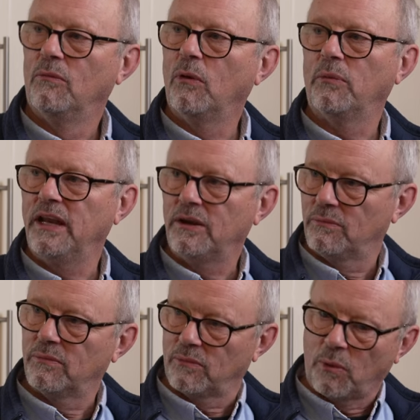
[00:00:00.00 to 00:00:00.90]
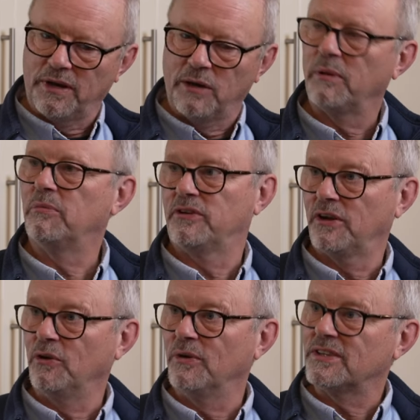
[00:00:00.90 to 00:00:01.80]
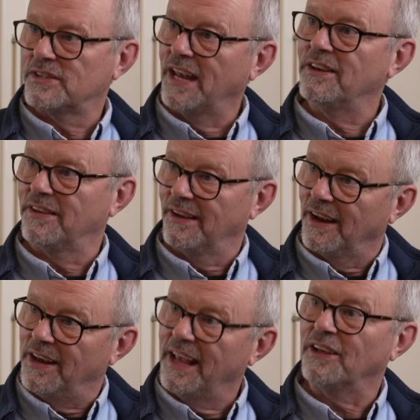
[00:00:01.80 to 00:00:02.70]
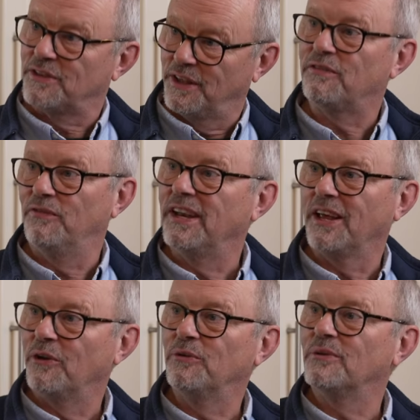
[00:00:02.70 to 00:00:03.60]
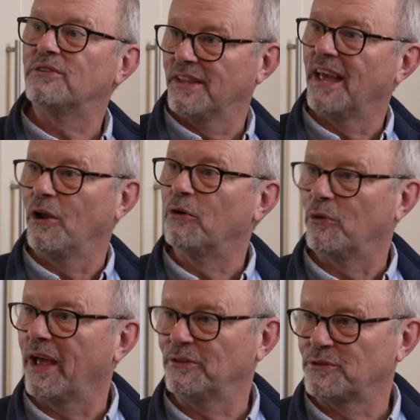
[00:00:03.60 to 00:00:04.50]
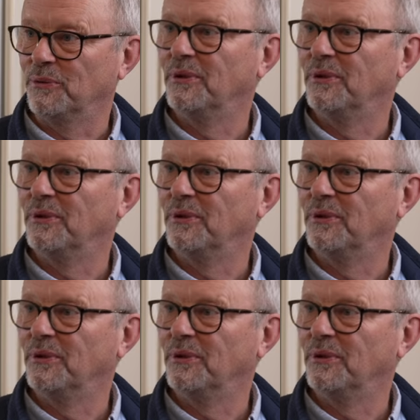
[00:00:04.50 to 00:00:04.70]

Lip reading: What we need people to do is send a link to this video to their local council.